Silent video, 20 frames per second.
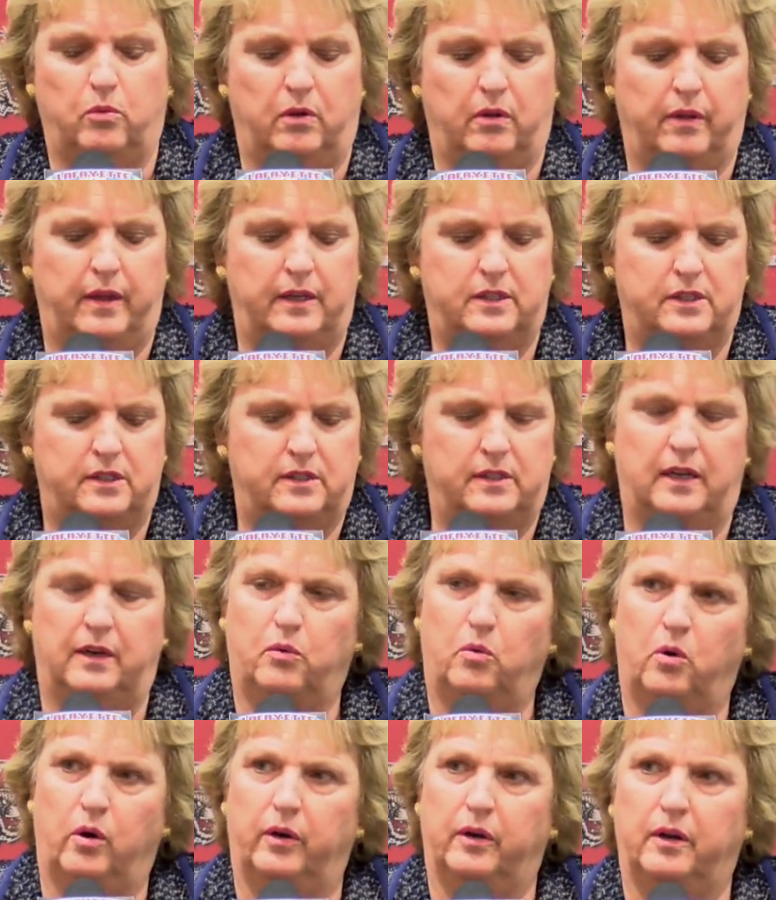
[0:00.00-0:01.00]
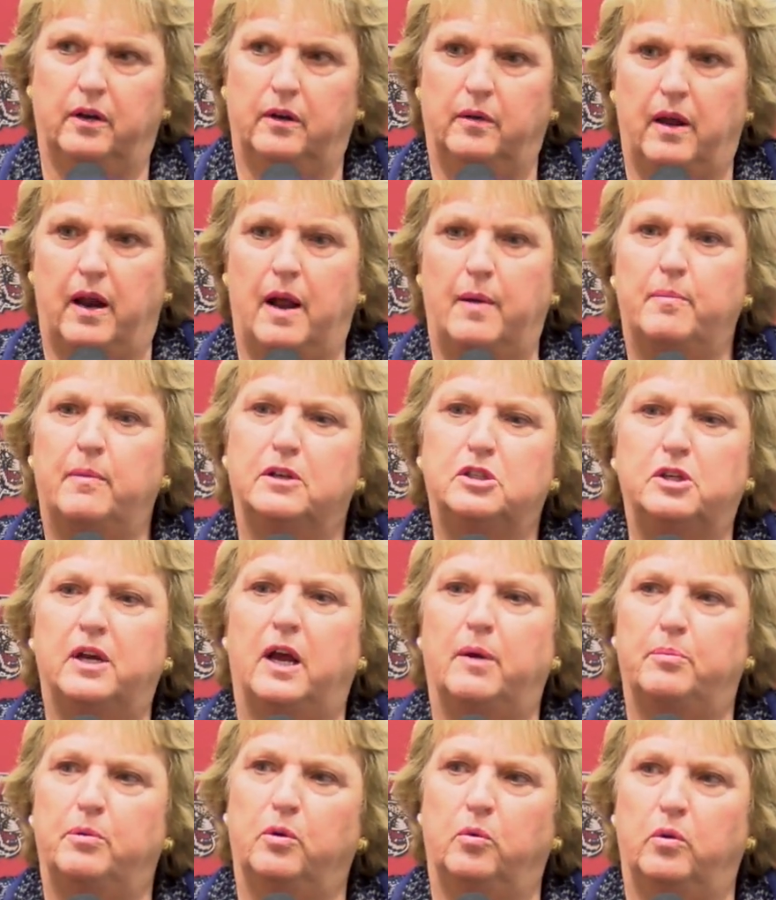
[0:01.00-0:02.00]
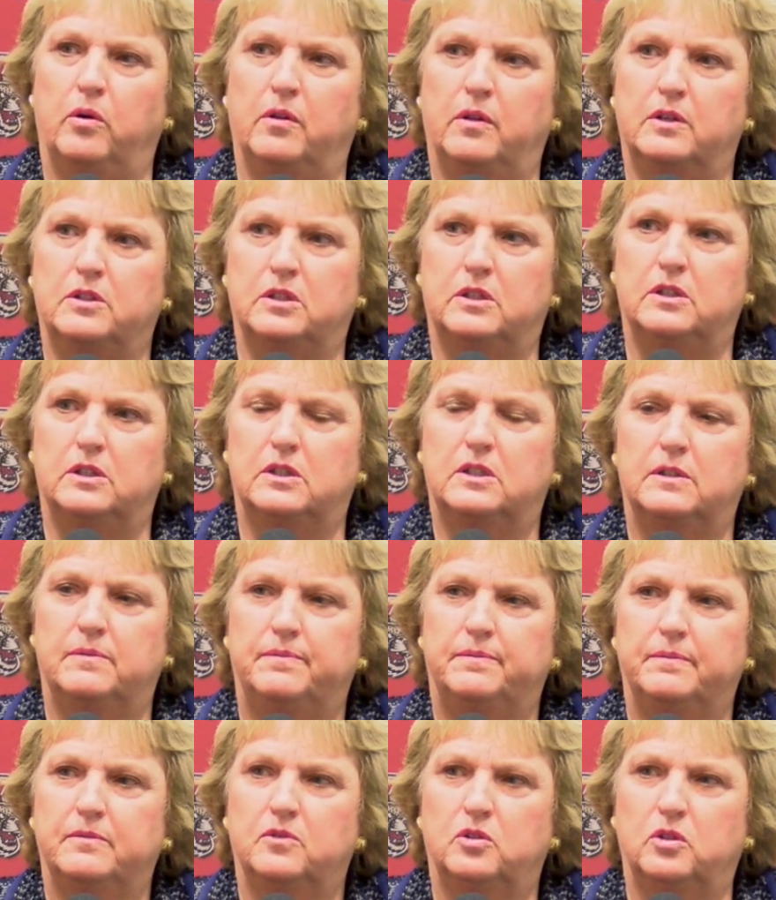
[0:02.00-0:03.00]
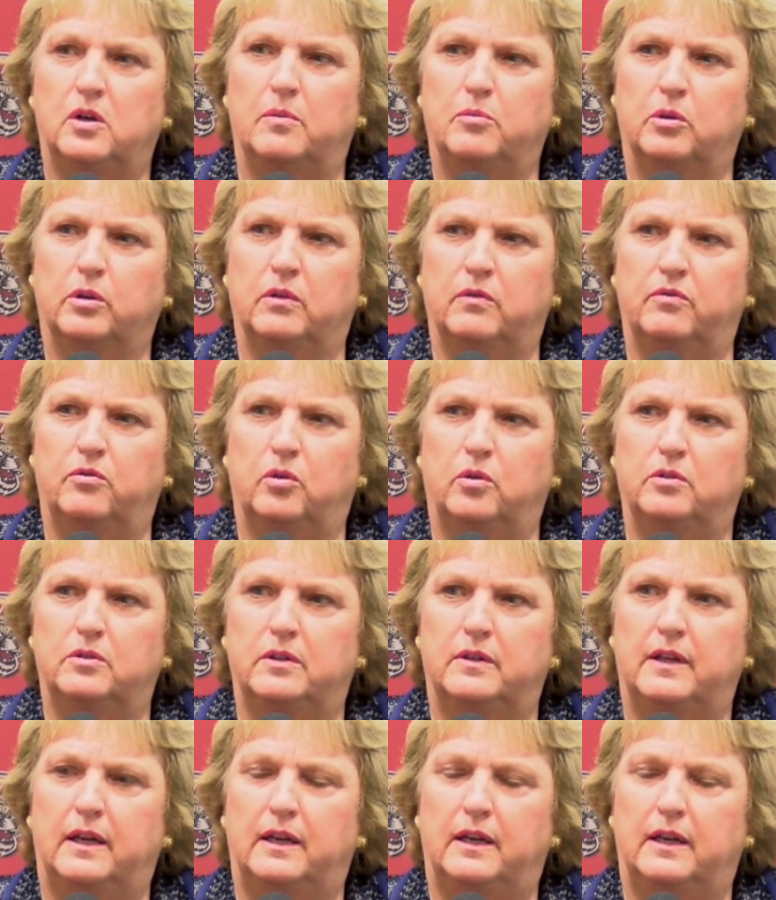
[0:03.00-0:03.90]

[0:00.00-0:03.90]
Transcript: Well, that's not working, and I'm much happier where this is. So I'm looking forward to